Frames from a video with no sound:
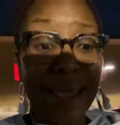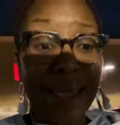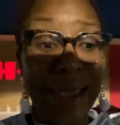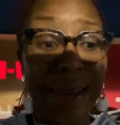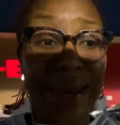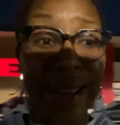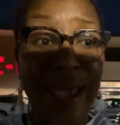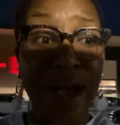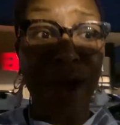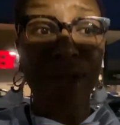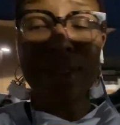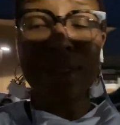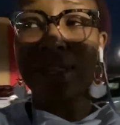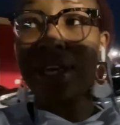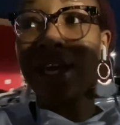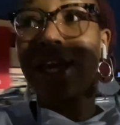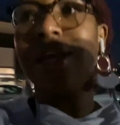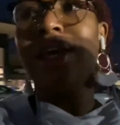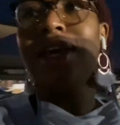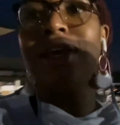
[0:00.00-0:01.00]
and
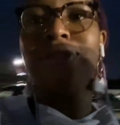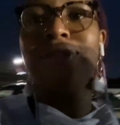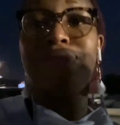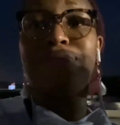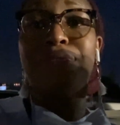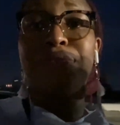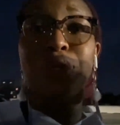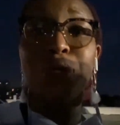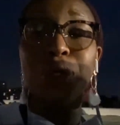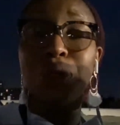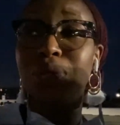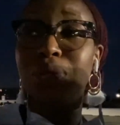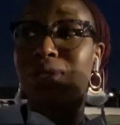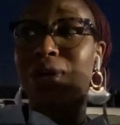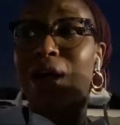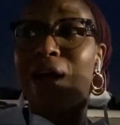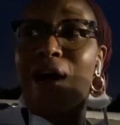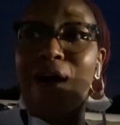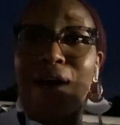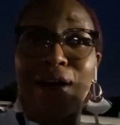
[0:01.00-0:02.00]
healthy foods
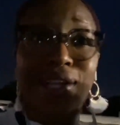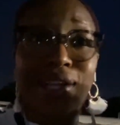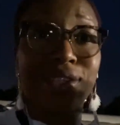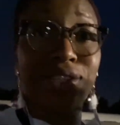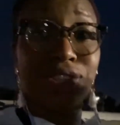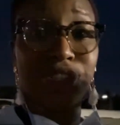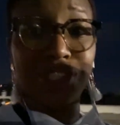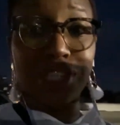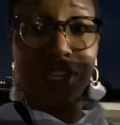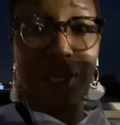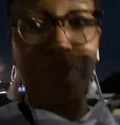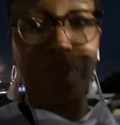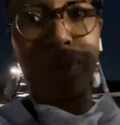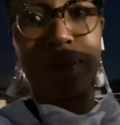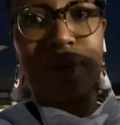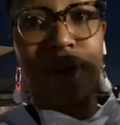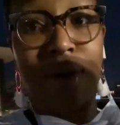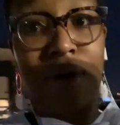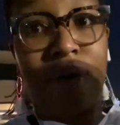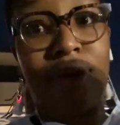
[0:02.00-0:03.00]
aren't cheap,
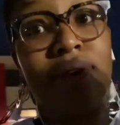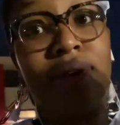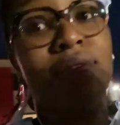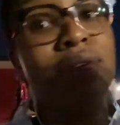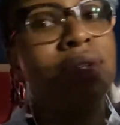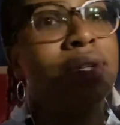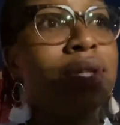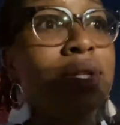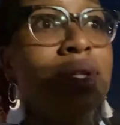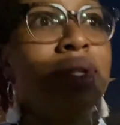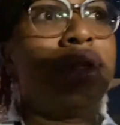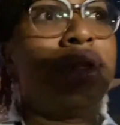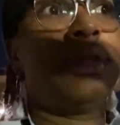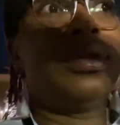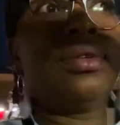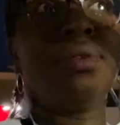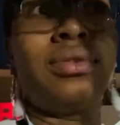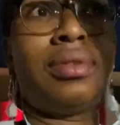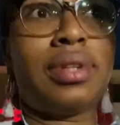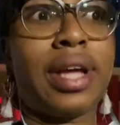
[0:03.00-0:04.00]
y'all.
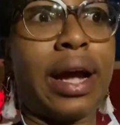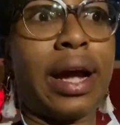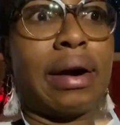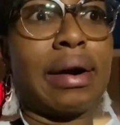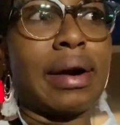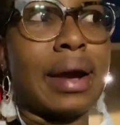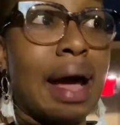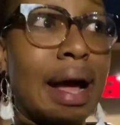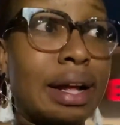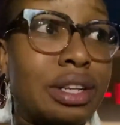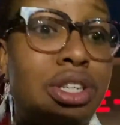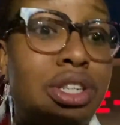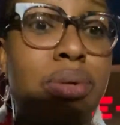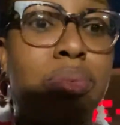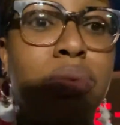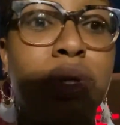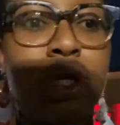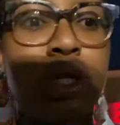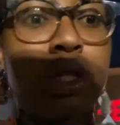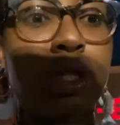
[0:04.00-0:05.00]
They are not cheap.
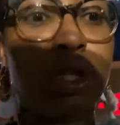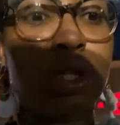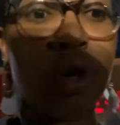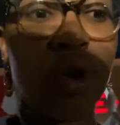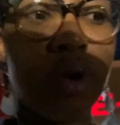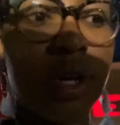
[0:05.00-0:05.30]
They're so